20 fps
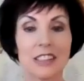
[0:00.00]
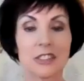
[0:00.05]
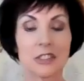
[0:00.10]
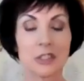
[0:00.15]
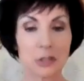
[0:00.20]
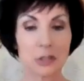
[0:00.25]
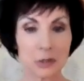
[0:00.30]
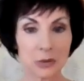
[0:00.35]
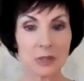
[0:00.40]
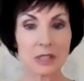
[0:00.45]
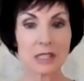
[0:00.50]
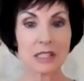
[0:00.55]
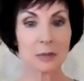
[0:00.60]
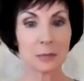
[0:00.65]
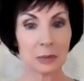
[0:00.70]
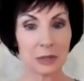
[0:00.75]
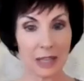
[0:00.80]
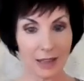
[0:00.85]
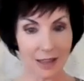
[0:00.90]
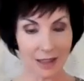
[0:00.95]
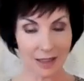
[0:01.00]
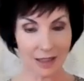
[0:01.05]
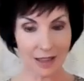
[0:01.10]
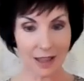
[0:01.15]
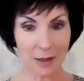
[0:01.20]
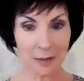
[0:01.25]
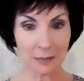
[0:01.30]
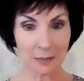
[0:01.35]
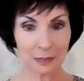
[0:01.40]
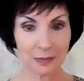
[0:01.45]
to display
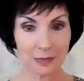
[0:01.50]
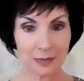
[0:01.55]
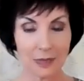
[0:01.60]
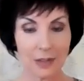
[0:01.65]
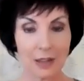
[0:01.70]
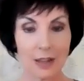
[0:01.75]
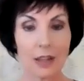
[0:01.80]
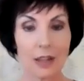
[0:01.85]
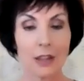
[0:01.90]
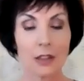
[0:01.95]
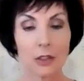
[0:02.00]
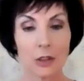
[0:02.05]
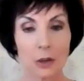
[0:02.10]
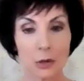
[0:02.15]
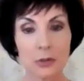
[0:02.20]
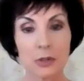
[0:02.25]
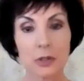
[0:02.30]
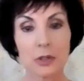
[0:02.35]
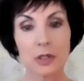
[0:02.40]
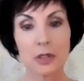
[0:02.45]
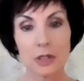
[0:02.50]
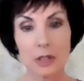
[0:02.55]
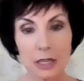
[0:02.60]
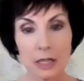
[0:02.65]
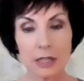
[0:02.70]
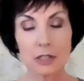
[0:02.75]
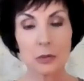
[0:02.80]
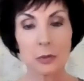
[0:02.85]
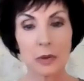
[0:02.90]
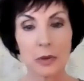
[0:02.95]
them. Those are the
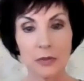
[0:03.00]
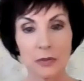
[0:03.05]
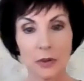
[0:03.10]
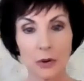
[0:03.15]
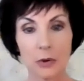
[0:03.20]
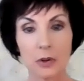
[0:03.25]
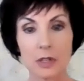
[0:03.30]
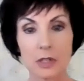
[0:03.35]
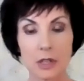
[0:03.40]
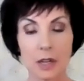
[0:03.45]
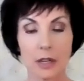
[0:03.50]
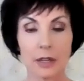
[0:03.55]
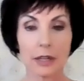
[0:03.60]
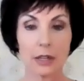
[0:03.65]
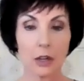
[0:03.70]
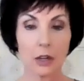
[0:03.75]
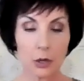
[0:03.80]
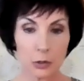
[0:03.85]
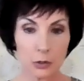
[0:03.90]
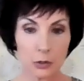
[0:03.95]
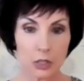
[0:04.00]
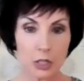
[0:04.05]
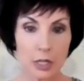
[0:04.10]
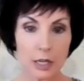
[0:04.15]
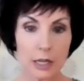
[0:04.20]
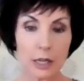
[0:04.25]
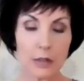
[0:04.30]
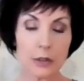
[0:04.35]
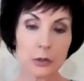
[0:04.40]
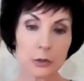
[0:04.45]
things we focus on in
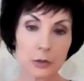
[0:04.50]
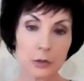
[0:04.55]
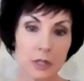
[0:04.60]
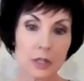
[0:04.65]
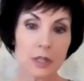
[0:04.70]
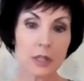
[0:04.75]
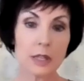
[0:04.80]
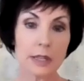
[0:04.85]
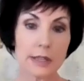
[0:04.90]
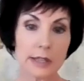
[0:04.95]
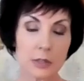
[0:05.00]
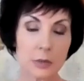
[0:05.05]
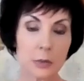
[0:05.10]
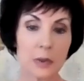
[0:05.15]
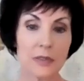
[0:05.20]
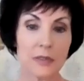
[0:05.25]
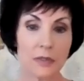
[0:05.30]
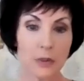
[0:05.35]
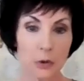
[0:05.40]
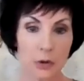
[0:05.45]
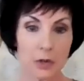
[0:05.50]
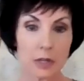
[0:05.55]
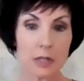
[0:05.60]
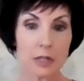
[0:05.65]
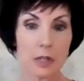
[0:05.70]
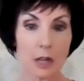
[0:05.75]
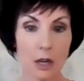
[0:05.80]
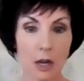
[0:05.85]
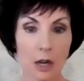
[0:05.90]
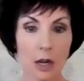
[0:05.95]
coaching, and those are the things we
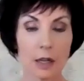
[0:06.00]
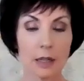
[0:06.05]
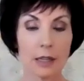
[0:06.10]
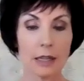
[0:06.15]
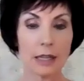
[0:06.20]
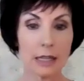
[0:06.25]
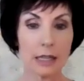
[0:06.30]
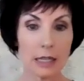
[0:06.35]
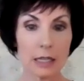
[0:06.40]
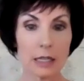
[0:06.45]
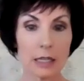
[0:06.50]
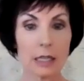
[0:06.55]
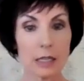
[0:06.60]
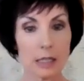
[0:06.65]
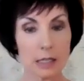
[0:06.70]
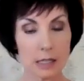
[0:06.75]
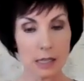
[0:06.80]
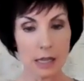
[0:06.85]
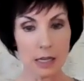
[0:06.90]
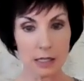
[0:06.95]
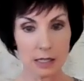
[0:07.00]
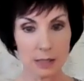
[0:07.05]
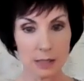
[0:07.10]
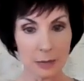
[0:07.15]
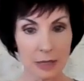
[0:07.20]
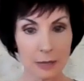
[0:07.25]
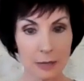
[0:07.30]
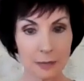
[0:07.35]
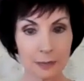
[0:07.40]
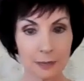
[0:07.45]
focus on in an
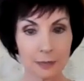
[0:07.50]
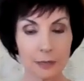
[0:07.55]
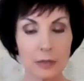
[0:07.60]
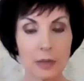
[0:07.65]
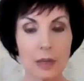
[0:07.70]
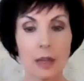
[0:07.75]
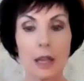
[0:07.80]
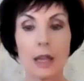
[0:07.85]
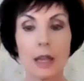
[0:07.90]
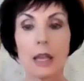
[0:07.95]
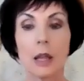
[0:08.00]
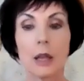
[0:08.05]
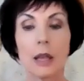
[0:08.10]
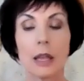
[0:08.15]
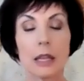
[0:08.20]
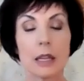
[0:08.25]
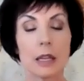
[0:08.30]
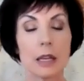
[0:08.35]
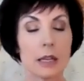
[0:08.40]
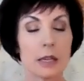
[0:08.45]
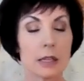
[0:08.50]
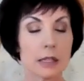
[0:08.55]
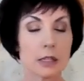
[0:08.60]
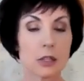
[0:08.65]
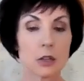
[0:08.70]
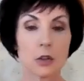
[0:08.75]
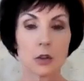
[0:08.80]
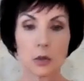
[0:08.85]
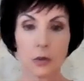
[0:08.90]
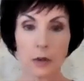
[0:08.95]
assessment. It is
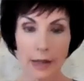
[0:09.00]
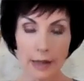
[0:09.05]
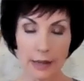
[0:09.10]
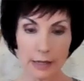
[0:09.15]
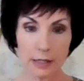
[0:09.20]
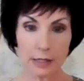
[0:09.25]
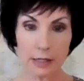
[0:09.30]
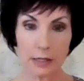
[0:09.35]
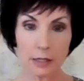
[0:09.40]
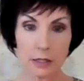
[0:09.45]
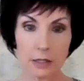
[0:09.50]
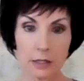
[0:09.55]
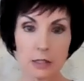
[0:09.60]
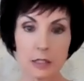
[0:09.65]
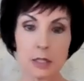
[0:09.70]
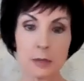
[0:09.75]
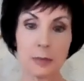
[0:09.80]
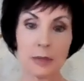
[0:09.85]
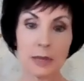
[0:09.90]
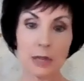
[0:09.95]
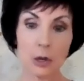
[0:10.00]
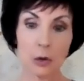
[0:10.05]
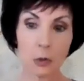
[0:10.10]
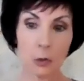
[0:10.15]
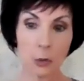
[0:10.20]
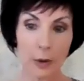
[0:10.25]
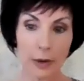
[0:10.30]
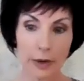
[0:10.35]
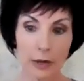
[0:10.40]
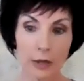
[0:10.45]
great to be
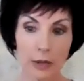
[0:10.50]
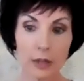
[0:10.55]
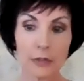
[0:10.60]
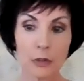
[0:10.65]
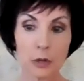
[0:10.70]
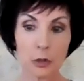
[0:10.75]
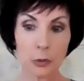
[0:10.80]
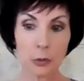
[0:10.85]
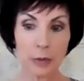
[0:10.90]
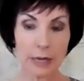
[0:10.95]
aware of your